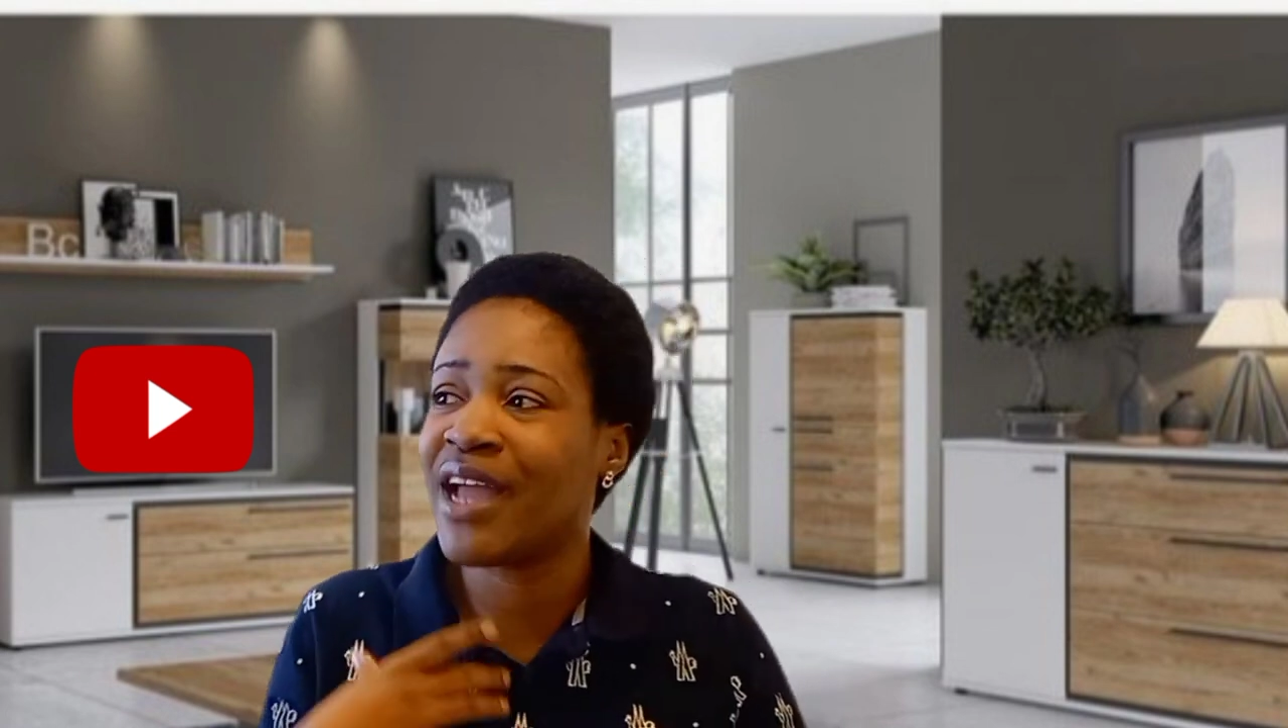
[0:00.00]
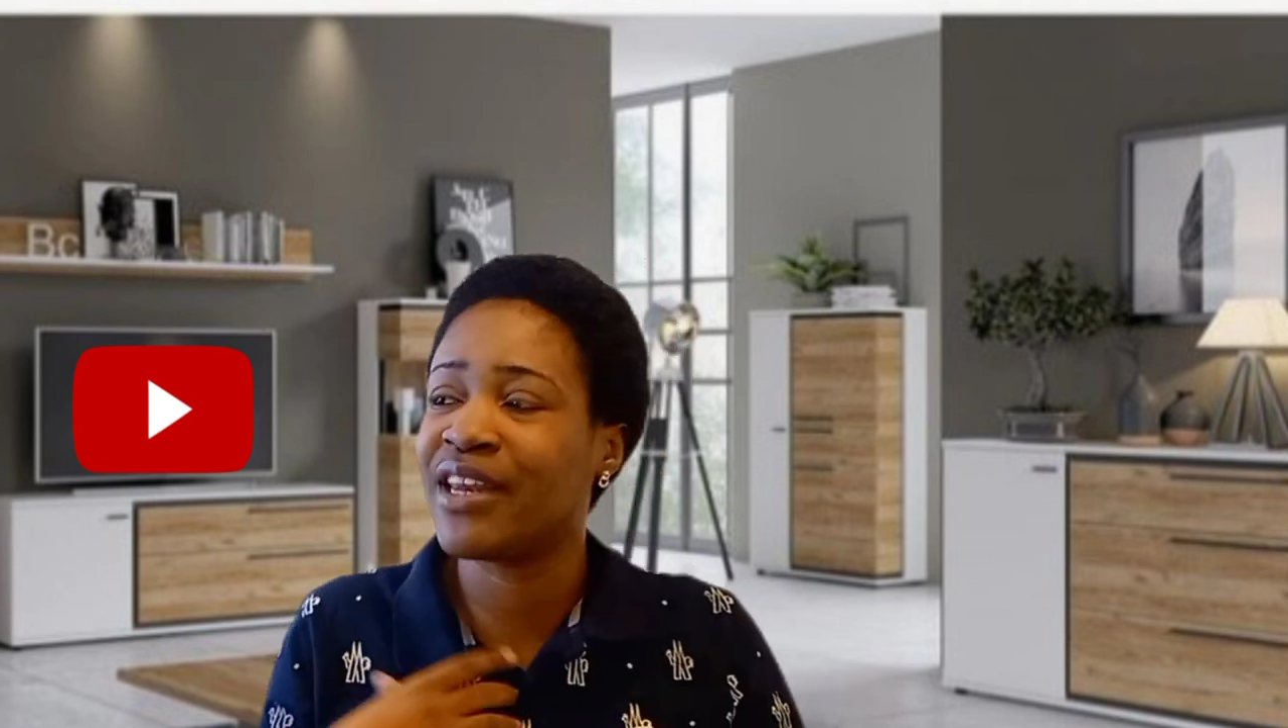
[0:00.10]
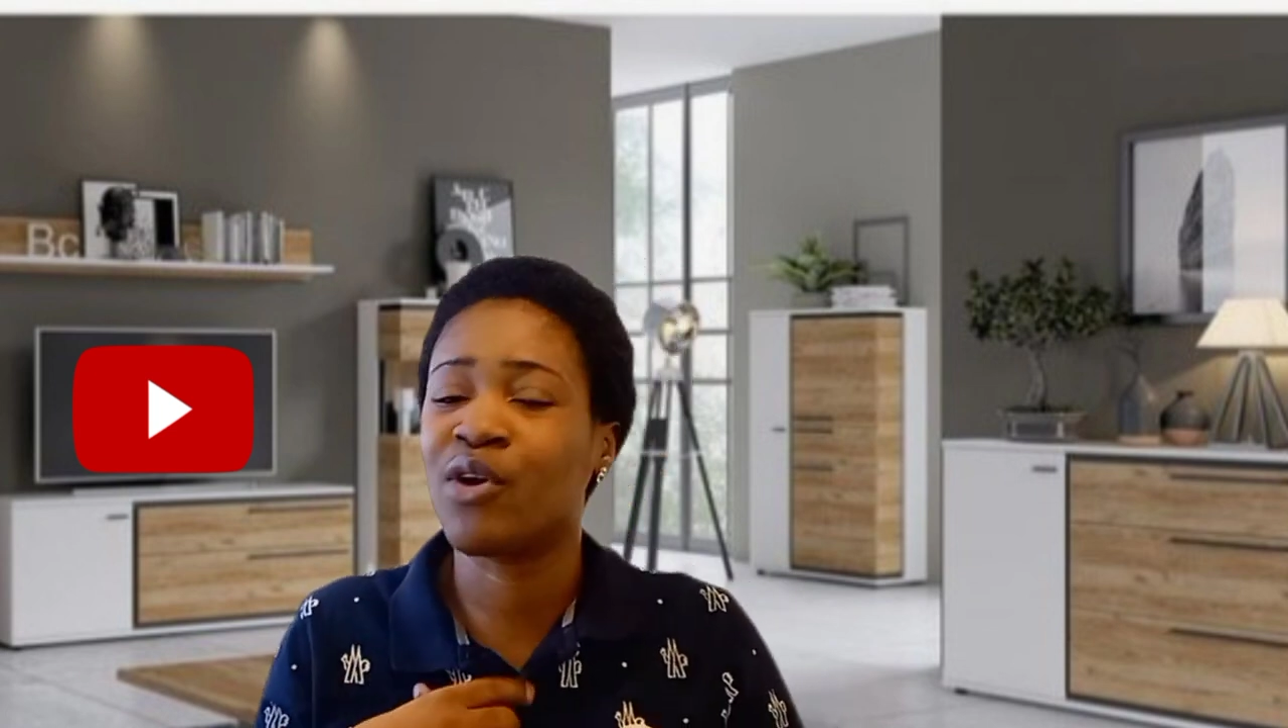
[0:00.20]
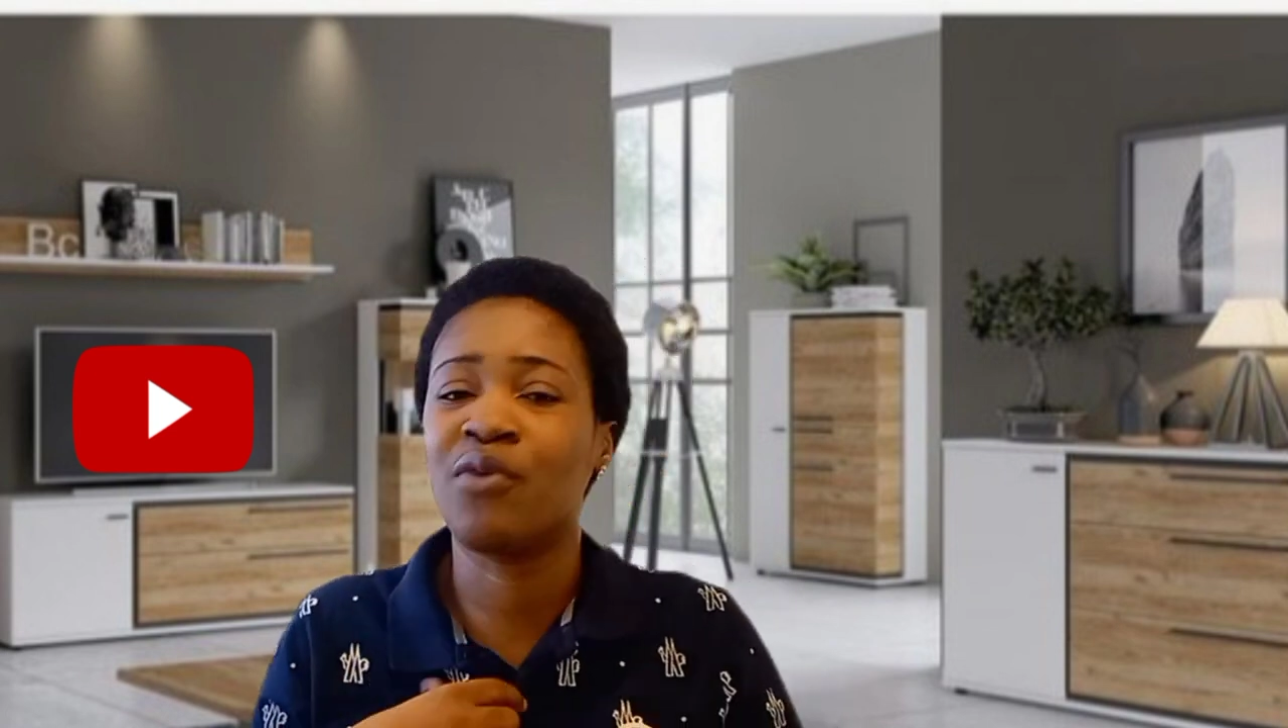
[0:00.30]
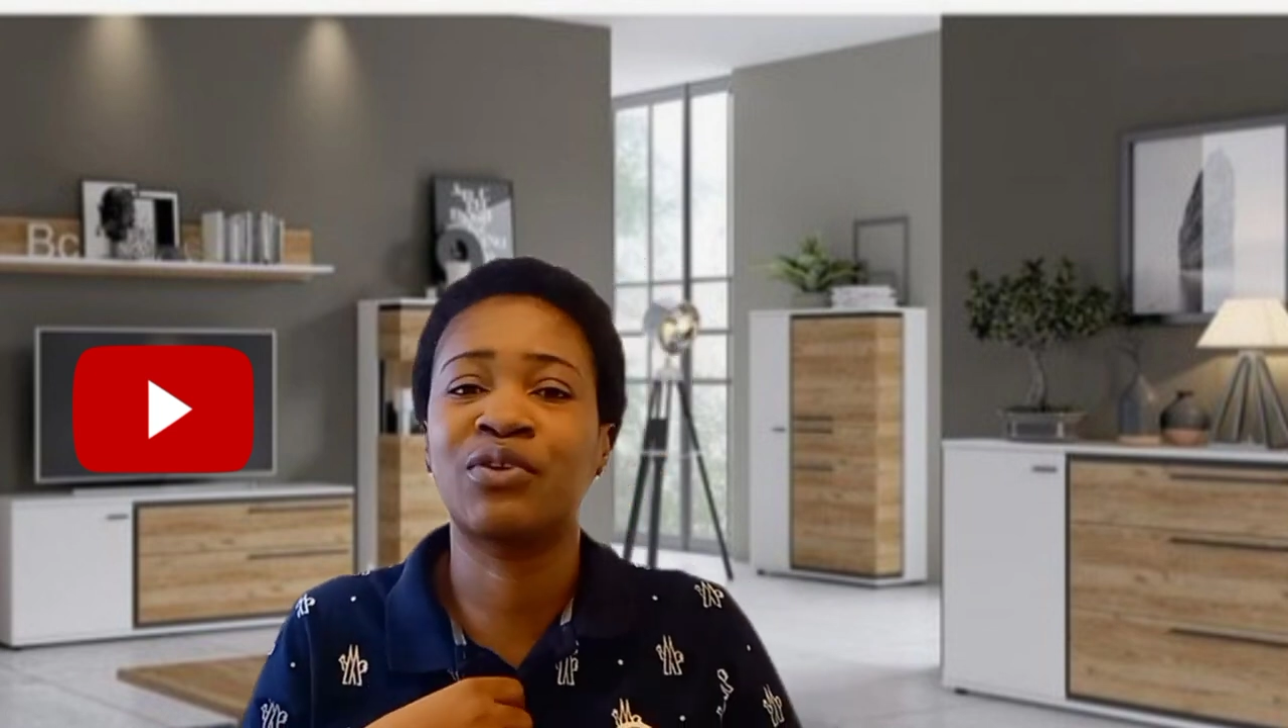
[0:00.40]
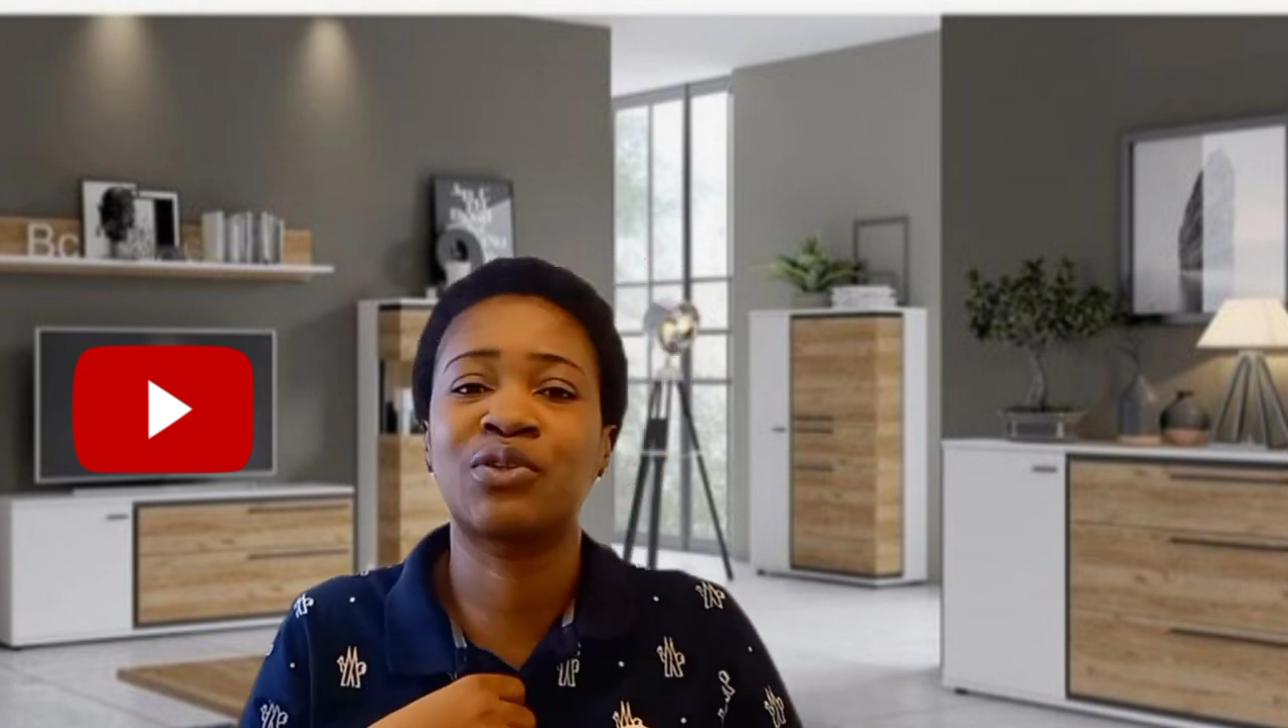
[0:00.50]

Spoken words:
in the comfort